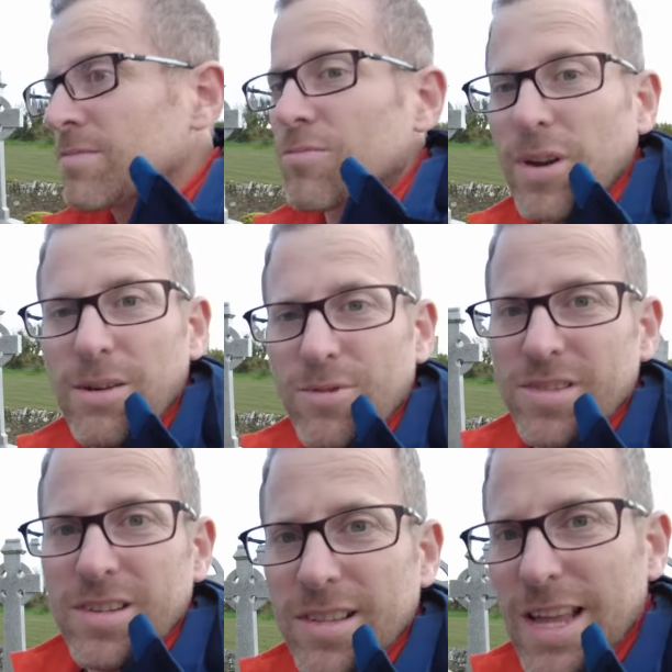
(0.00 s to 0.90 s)
Bray was a
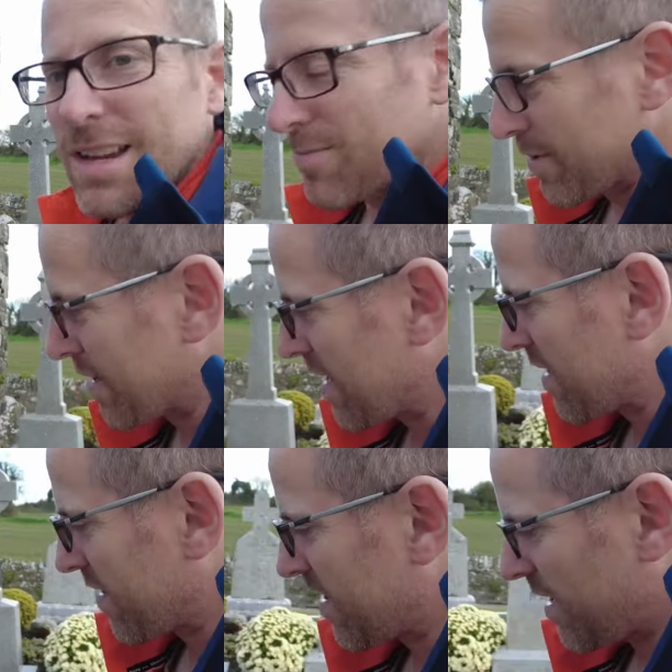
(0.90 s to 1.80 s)
delight. But then
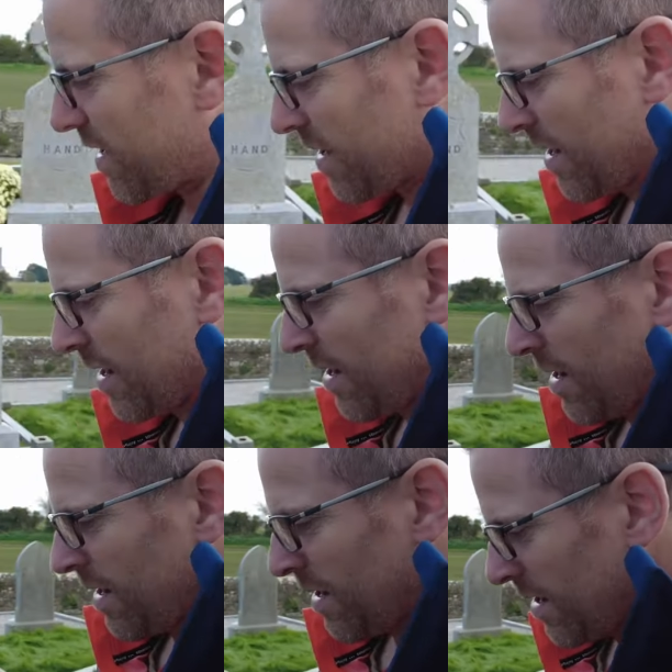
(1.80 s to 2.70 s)
it's like
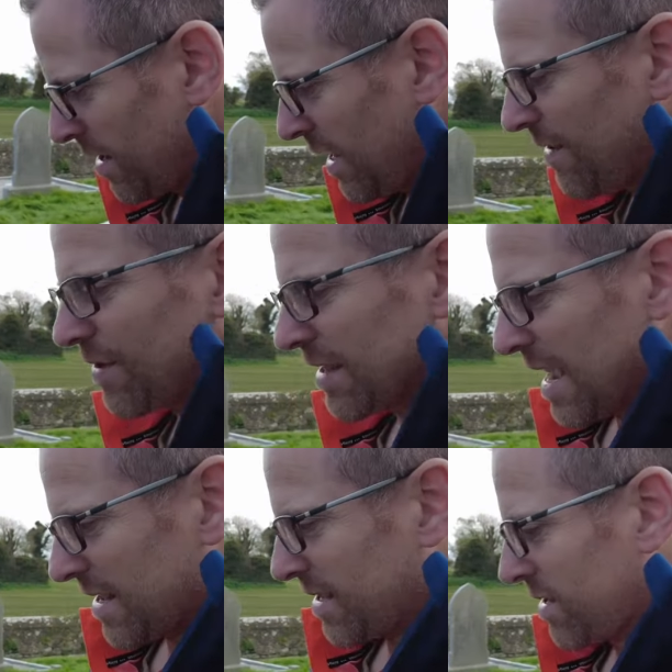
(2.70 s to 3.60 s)
even
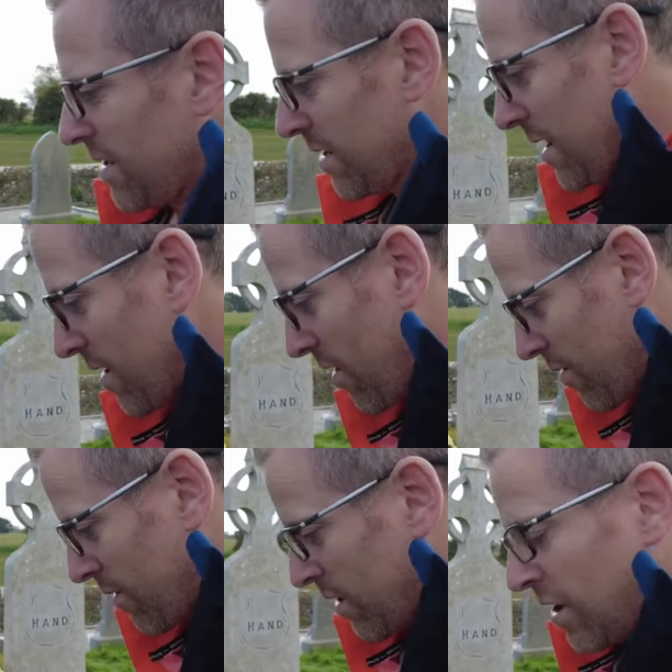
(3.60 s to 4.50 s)
last in our
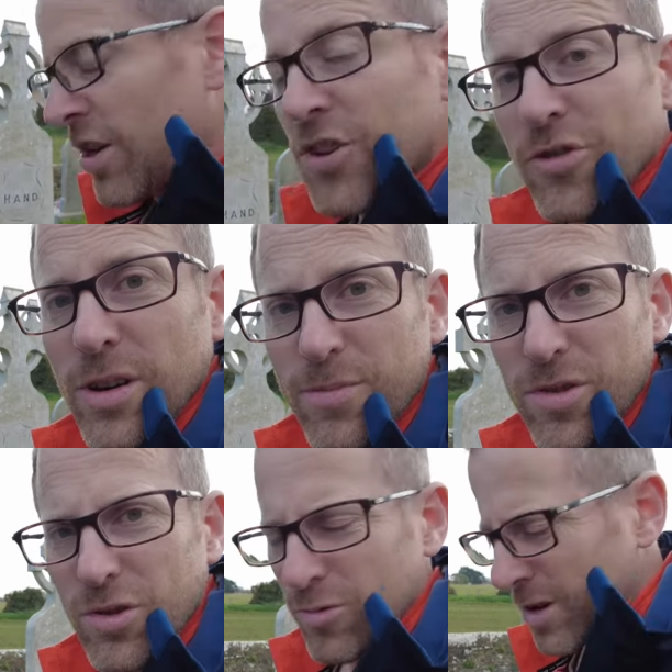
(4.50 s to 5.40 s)
trip
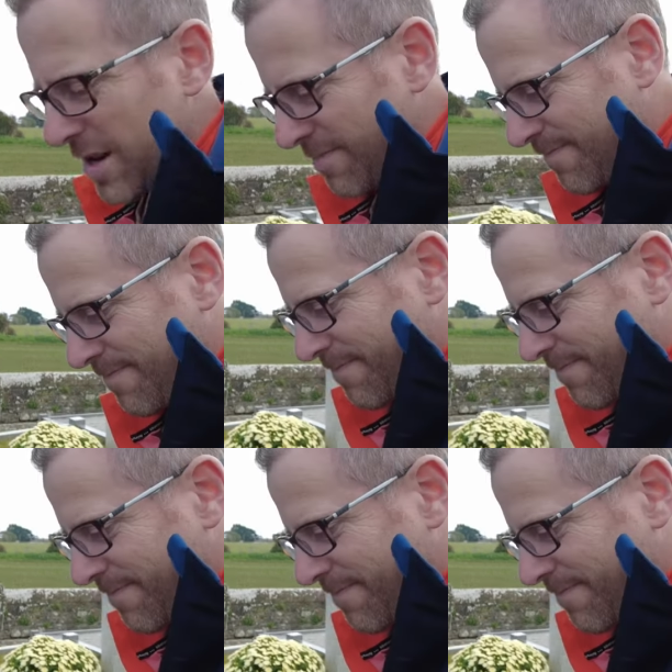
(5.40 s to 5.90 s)
to um,